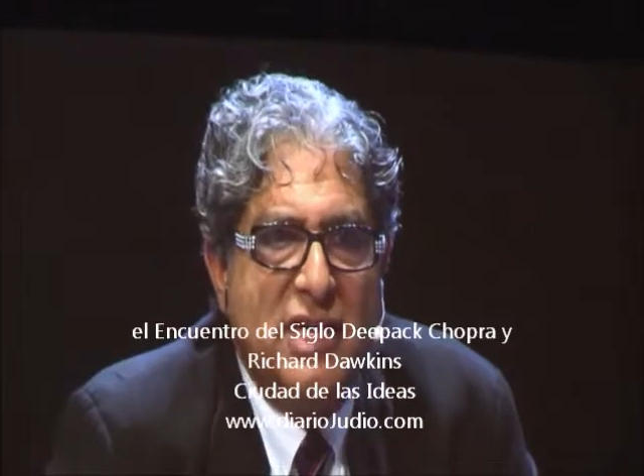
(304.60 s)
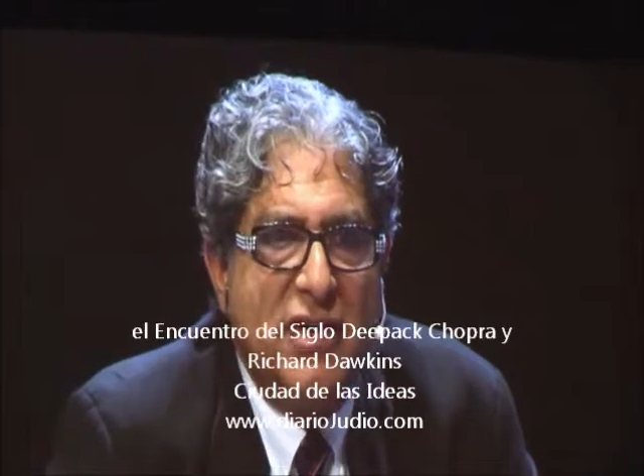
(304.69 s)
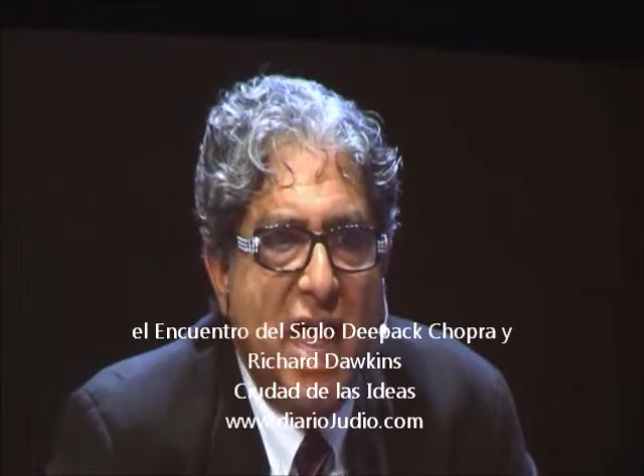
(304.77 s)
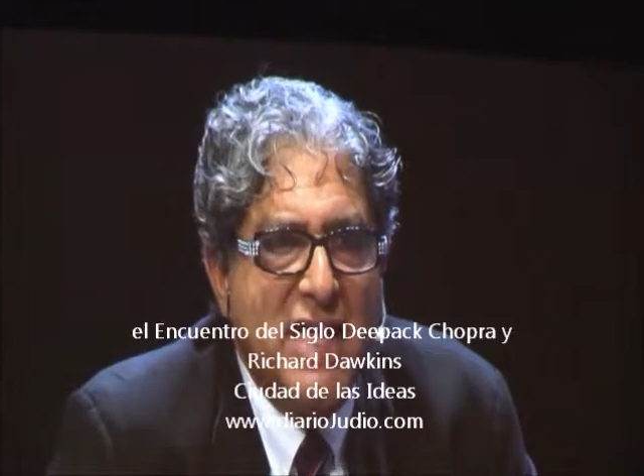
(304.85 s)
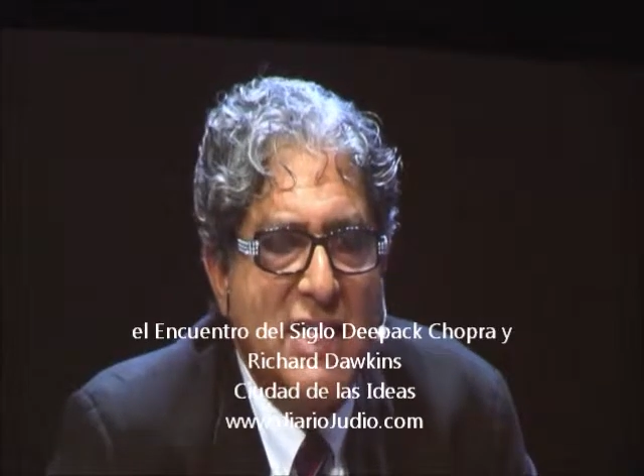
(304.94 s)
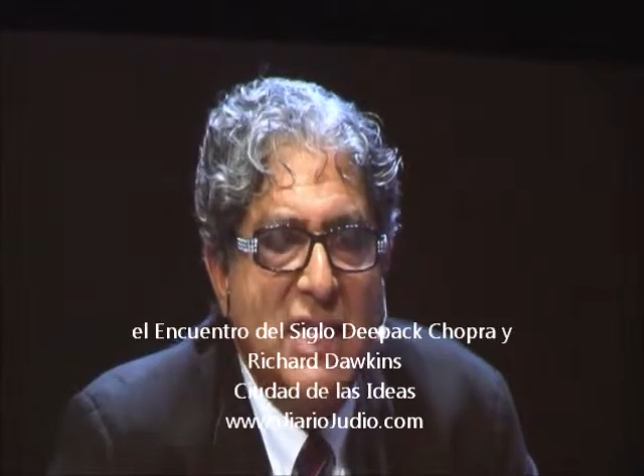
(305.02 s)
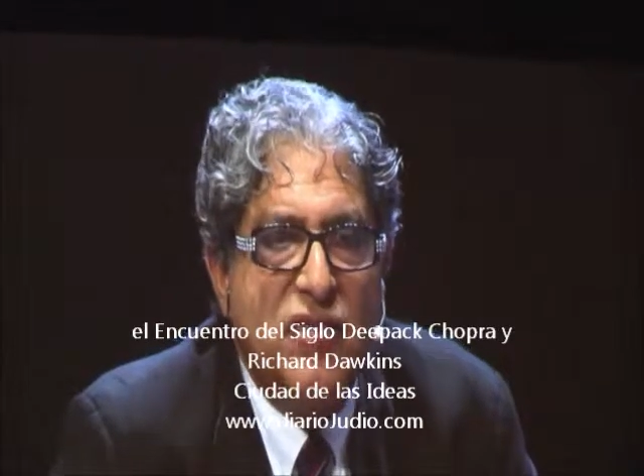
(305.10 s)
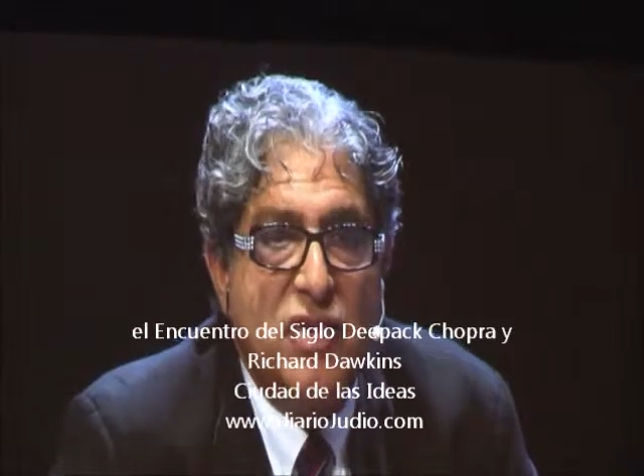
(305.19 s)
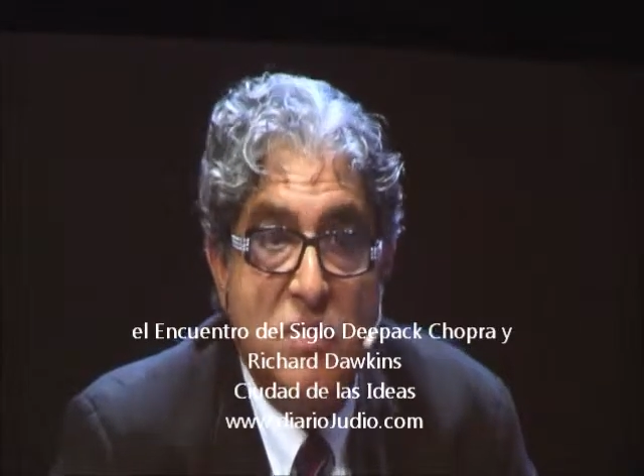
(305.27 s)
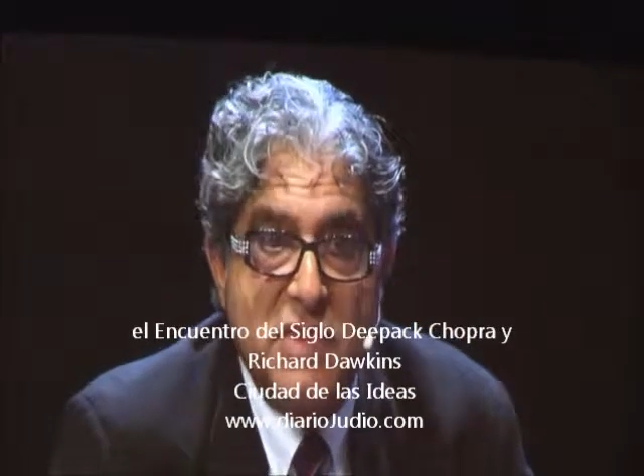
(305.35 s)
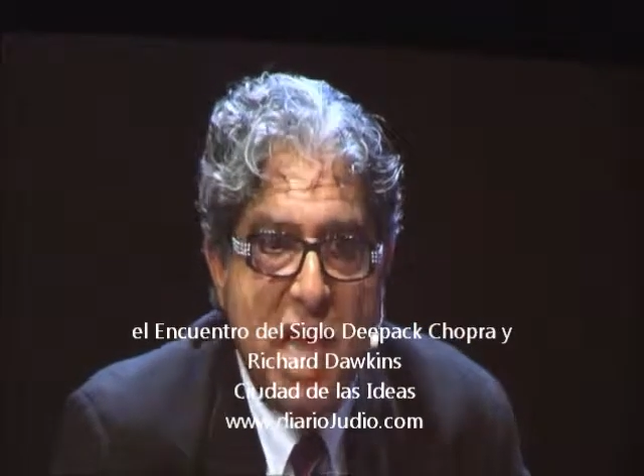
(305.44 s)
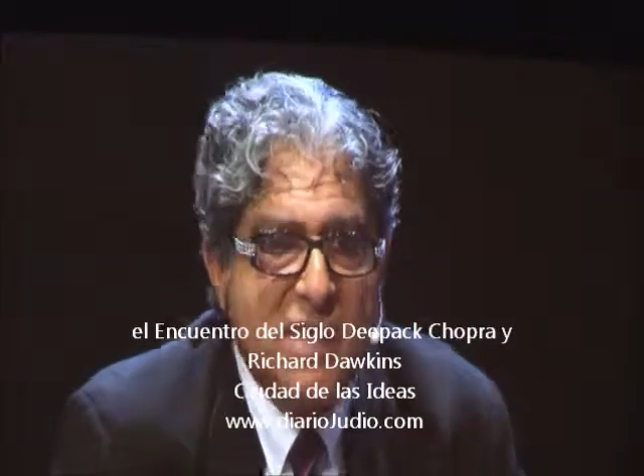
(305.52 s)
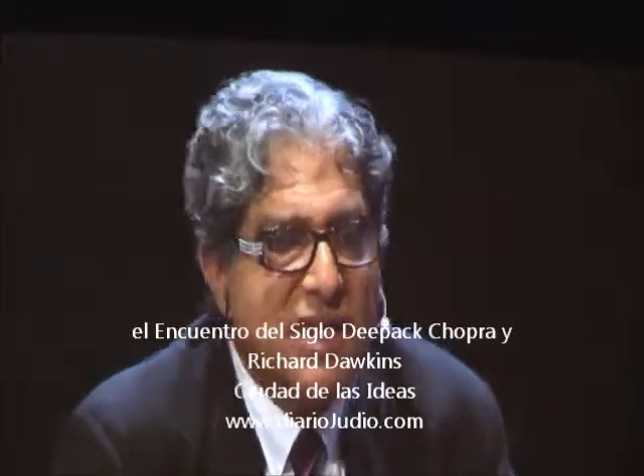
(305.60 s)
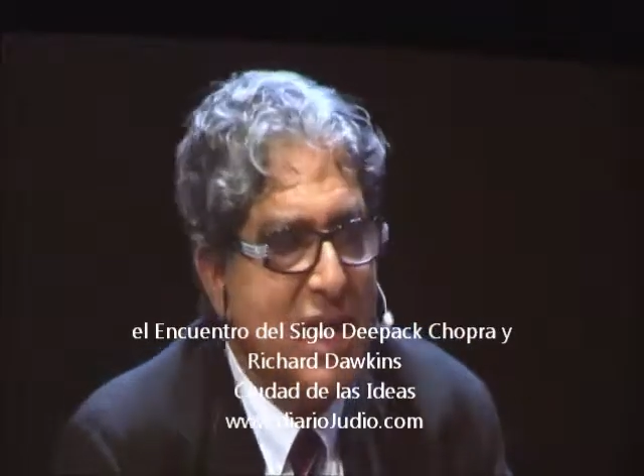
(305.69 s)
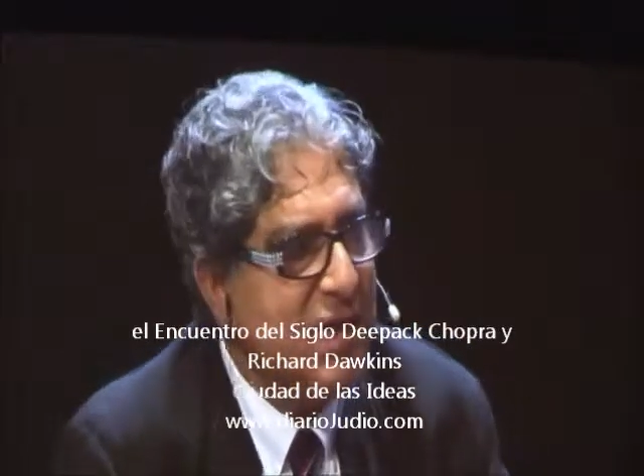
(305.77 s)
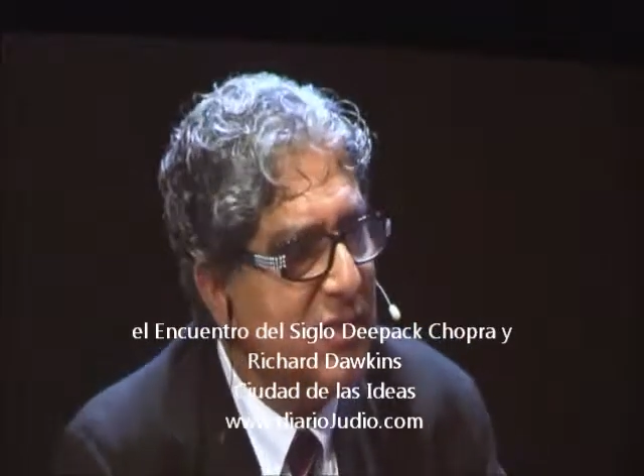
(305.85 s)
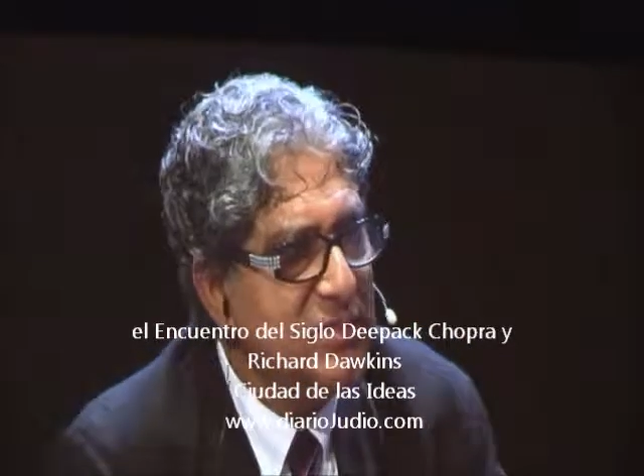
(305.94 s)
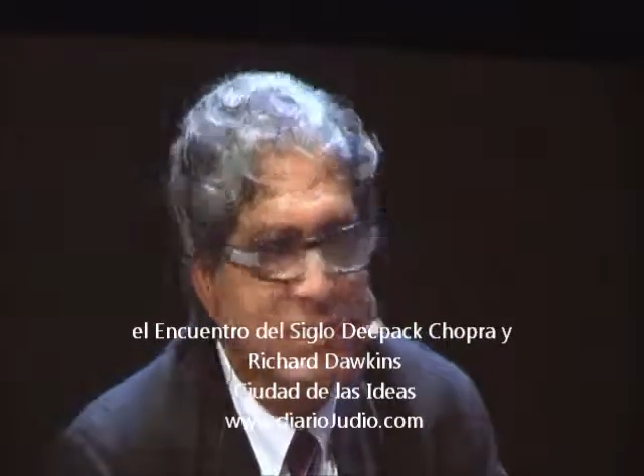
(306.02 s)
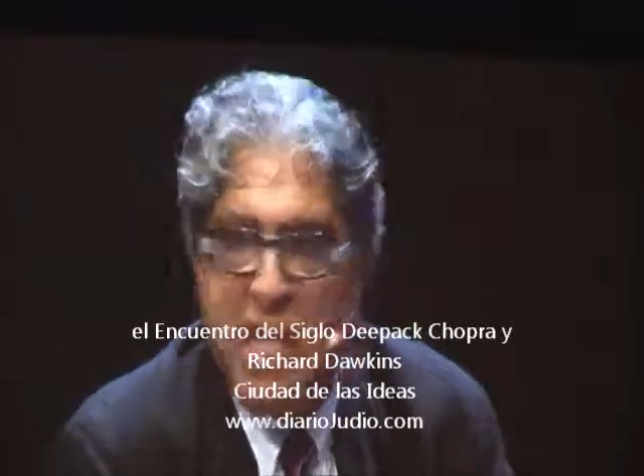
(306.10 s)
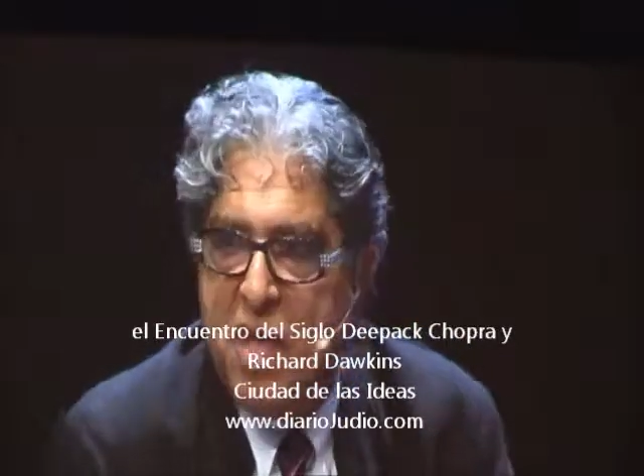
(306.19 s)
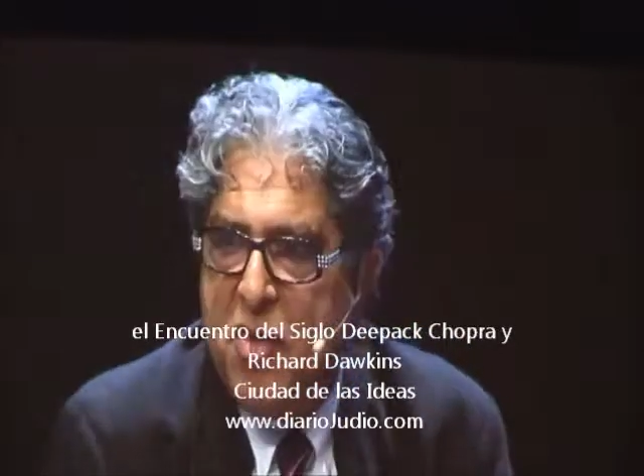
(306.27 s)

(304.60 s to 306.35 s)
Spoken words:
arising from nothing,